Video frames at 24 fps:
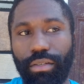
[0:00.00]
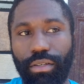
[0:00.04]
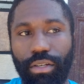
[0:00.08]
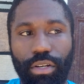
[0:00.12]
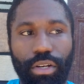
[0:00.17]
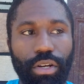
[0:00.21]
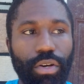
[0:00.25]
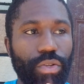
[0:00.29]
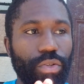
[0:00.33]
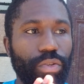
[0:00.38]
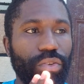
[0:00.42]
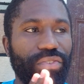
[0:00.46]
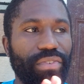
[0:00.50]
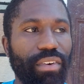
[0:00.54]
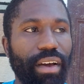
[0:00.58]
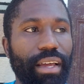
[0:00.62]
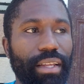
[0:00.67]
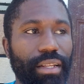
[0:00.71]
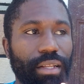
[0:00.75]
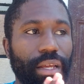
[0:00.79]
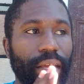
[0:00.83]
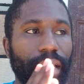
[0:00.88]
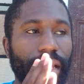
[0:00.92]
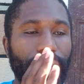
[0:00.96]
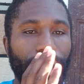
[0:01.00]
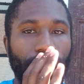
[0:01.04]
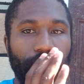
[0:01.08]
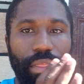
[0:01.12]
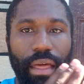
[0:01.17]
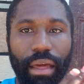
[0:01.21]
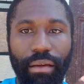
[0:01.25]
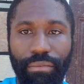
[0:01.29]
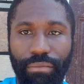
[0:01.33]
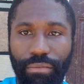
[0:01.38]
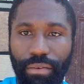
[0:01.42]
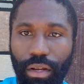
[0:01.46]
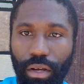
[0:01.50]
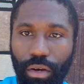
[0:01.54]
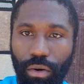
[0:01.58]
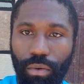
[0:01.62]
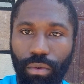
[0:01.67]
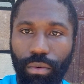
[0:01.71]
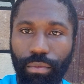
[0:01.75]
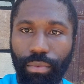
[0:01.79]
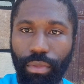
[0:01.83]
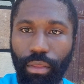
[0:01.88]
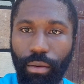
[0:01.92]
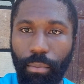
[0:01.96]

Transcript: You fight that flow